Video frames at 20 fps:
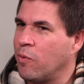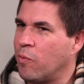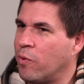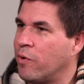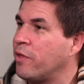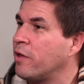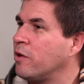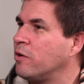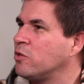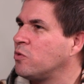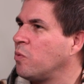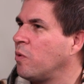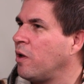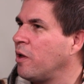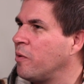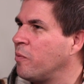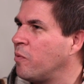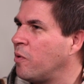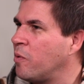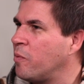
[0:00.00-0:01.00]
One thing is,
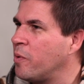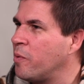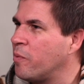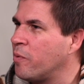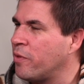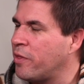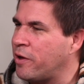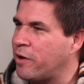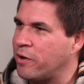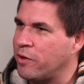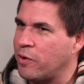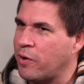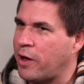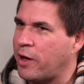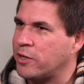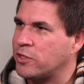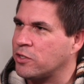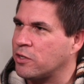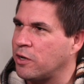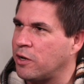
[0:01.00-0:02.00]
while we were there, you
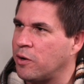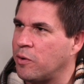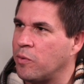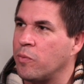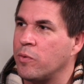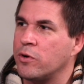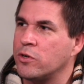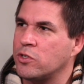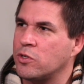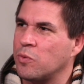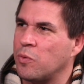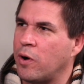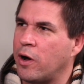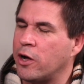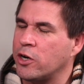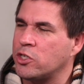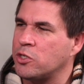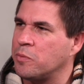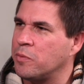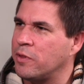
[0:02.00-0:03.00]
ask, where's the
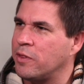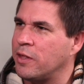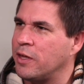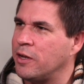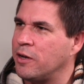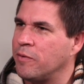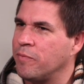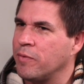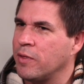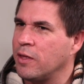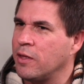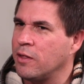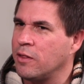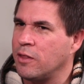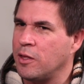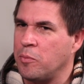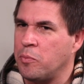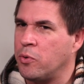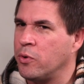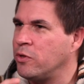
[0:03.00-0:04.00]
washroom? And
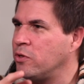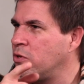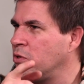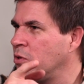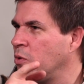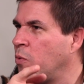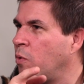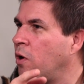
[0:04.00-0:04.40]
they'd point to the